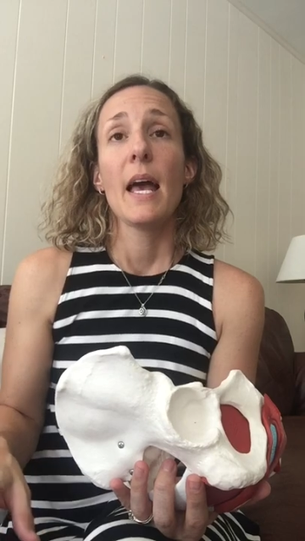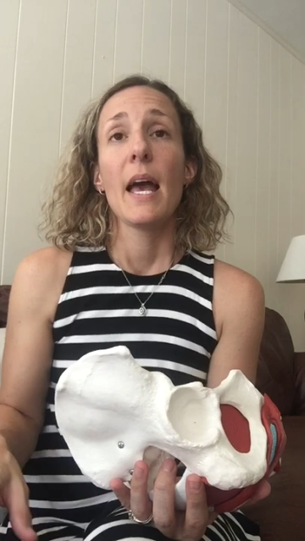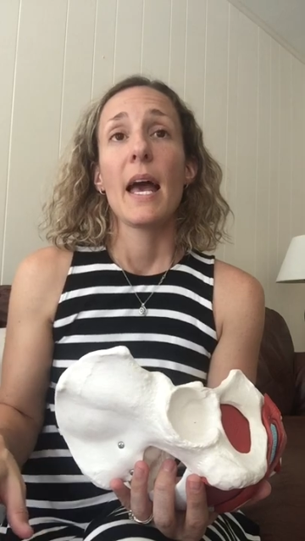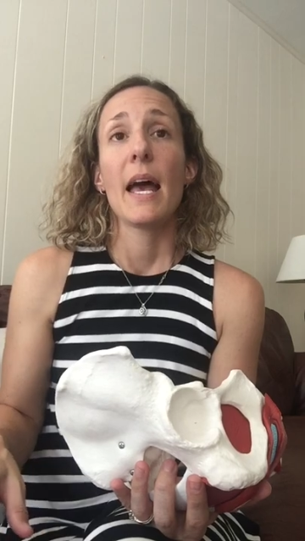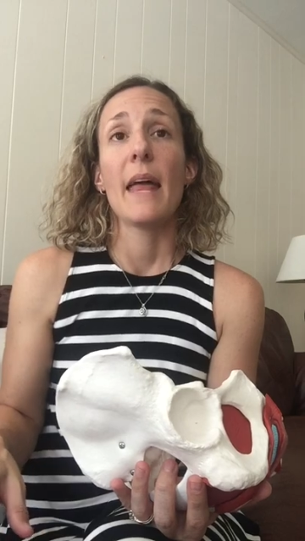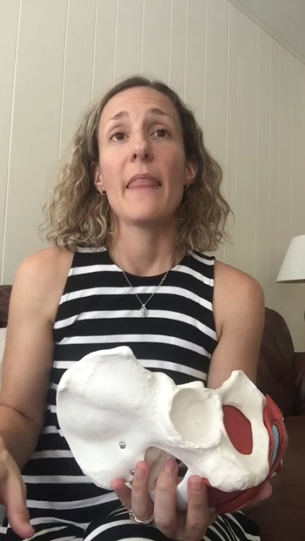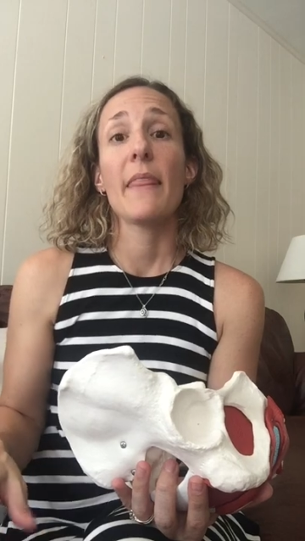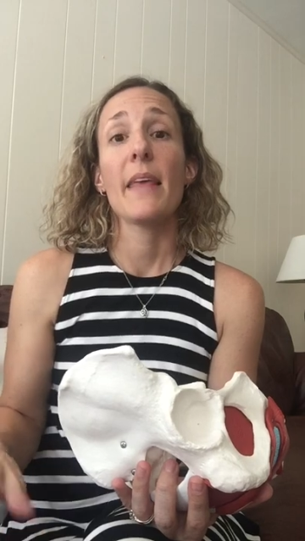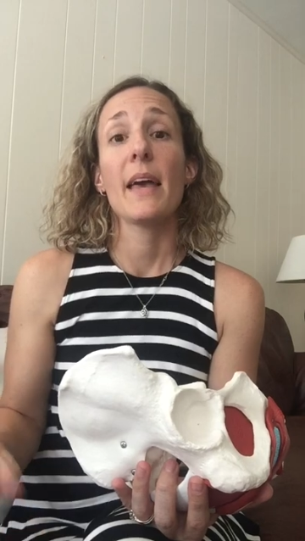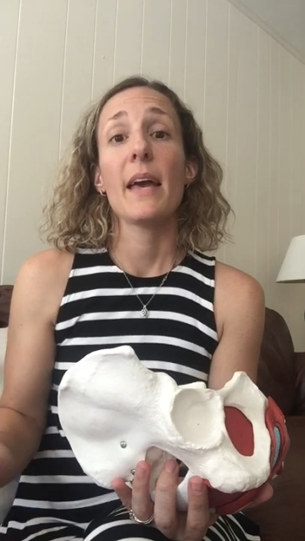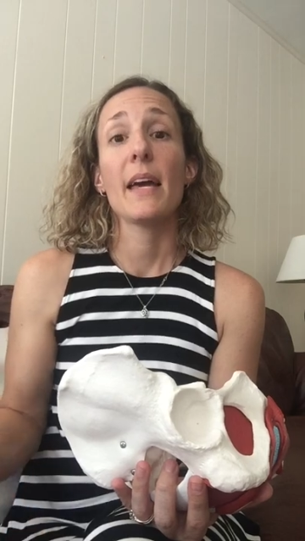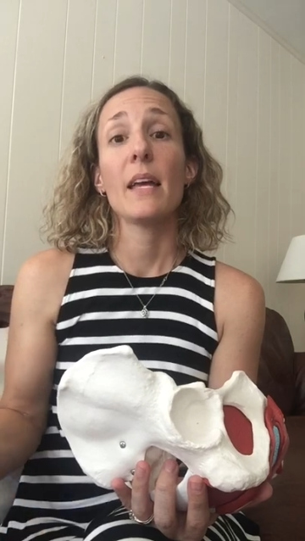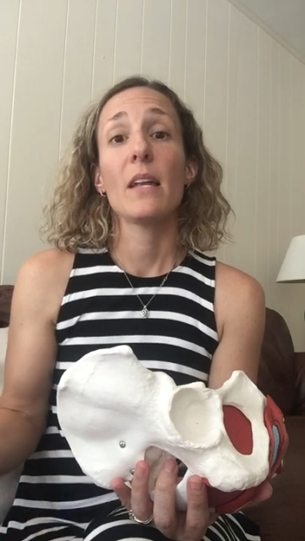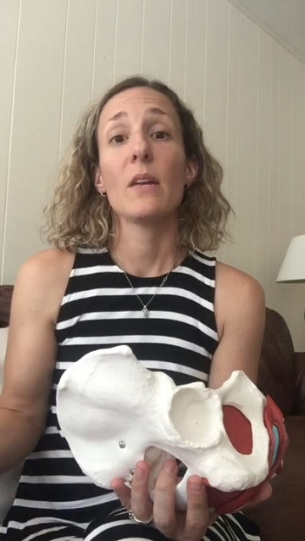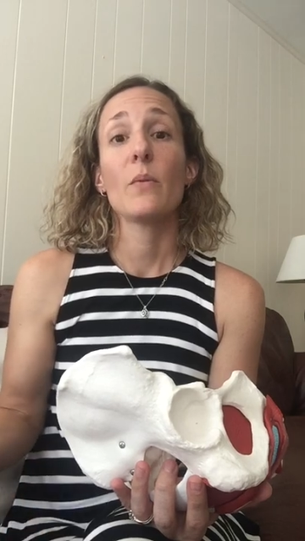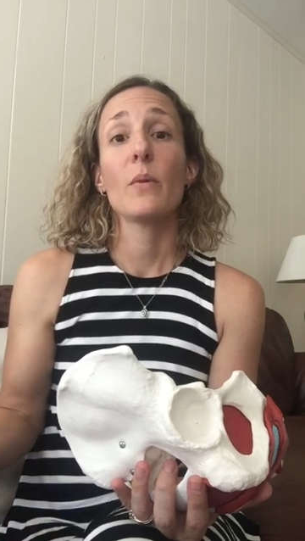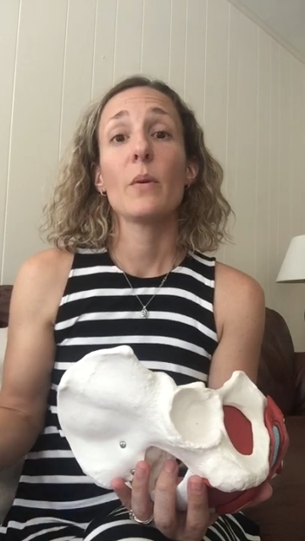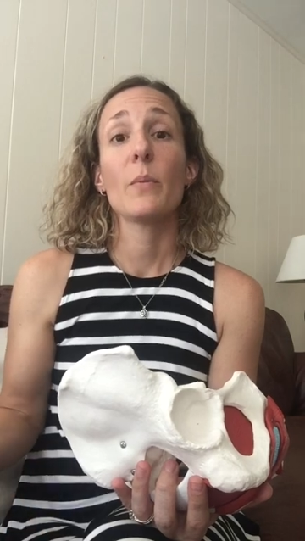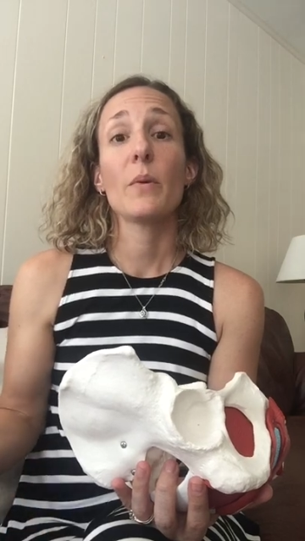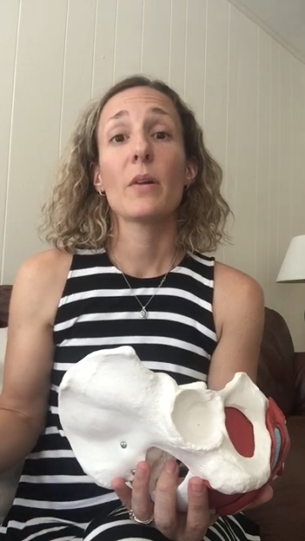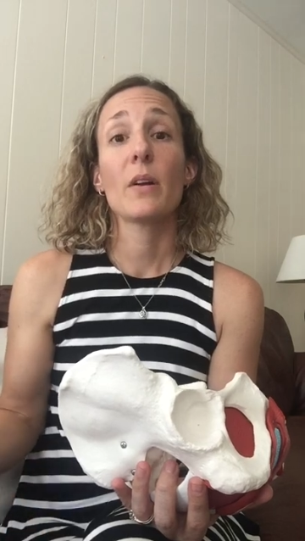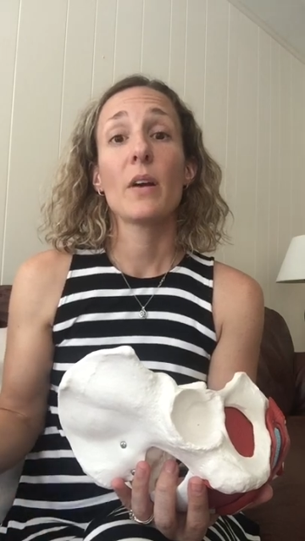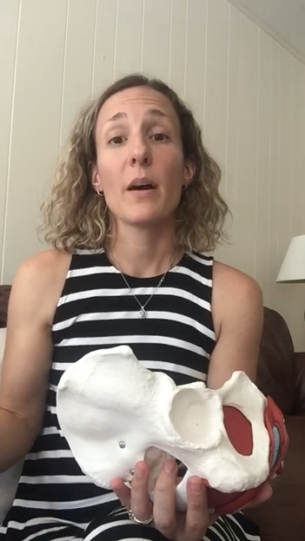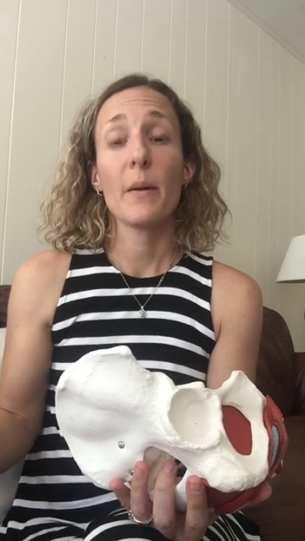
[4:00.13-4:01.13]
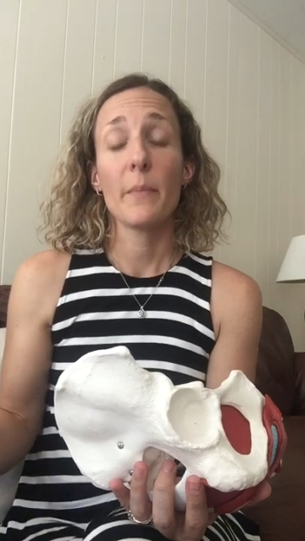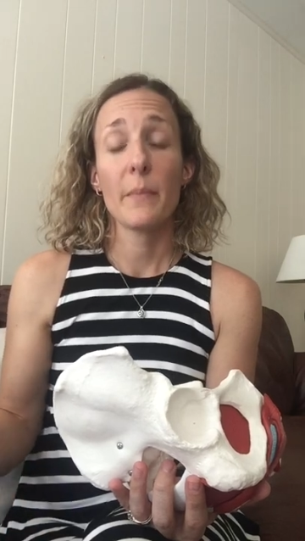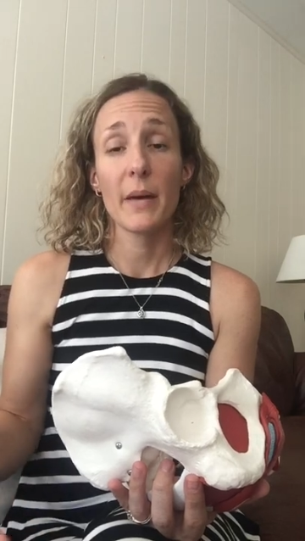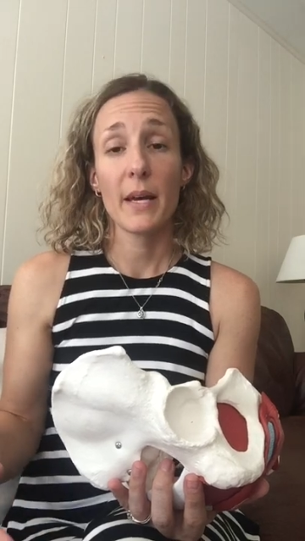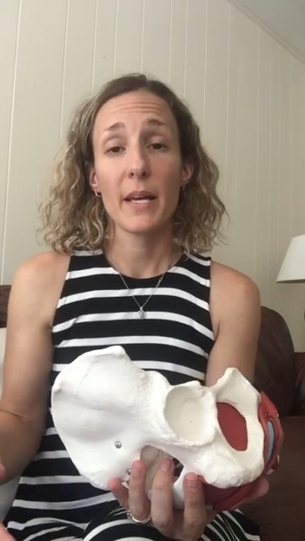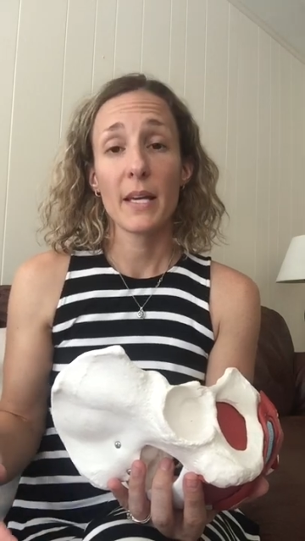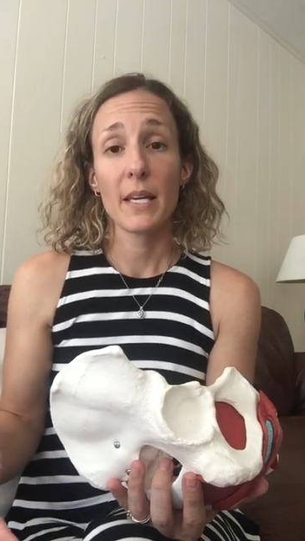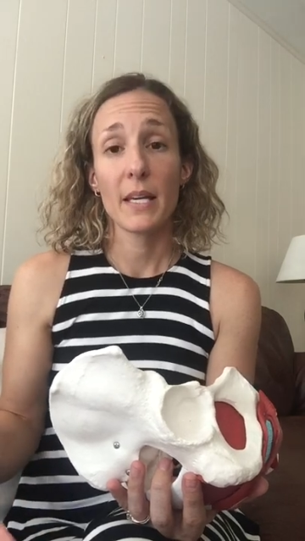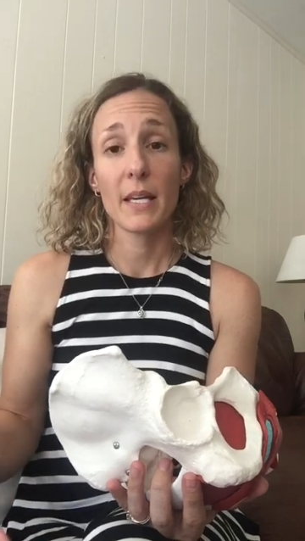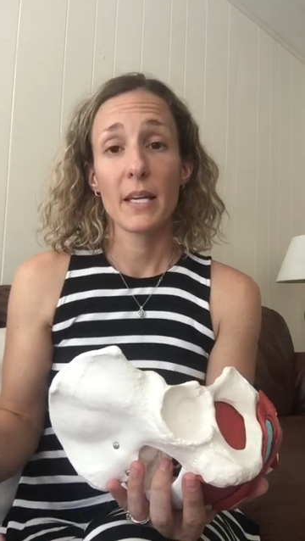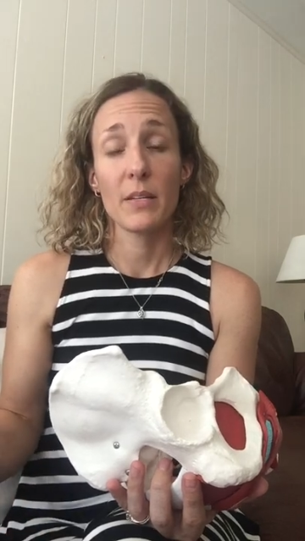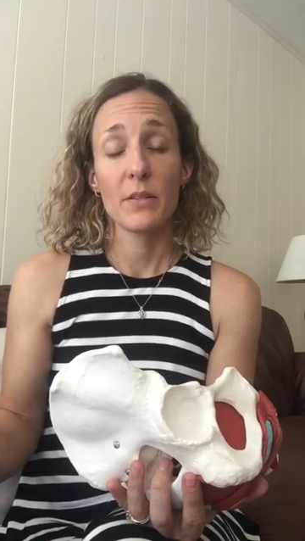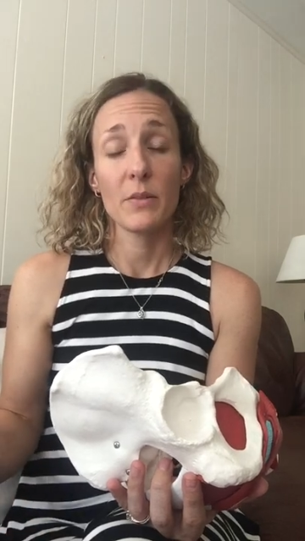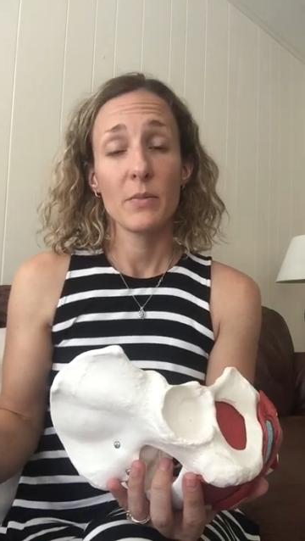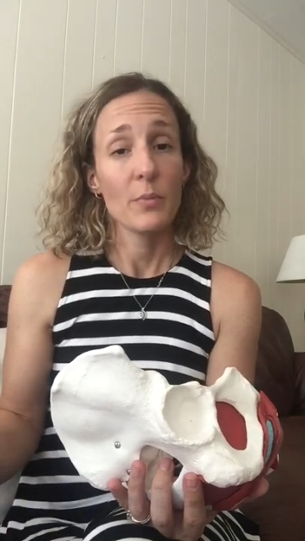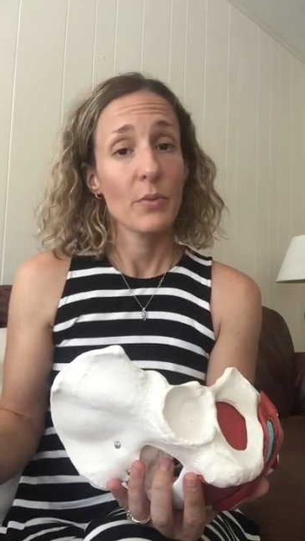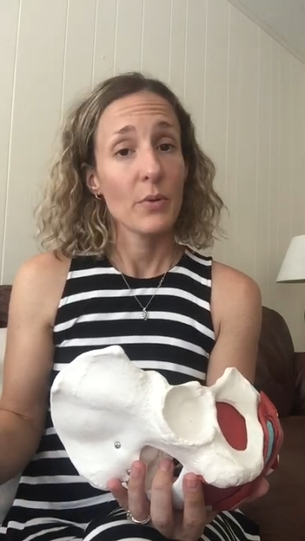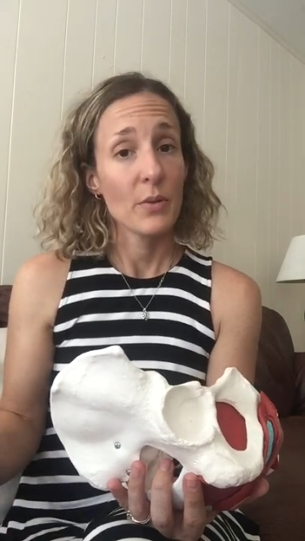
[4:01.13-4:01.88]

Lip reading: and then we would come back in,